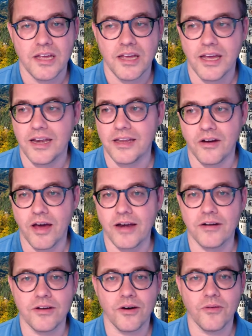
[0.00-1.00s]
And, you know, I
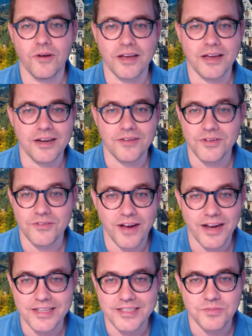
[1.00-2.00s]
don't know what kind of
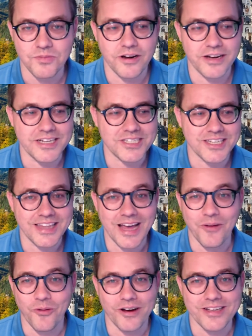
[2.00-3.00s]
divine inspiration
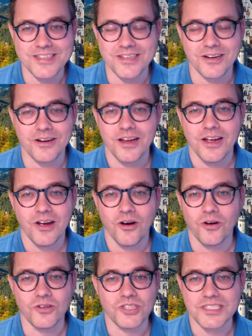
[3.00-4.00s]
that was, or,
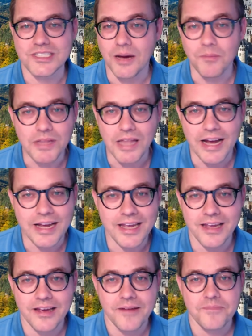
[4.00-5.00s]
or just dumb luck.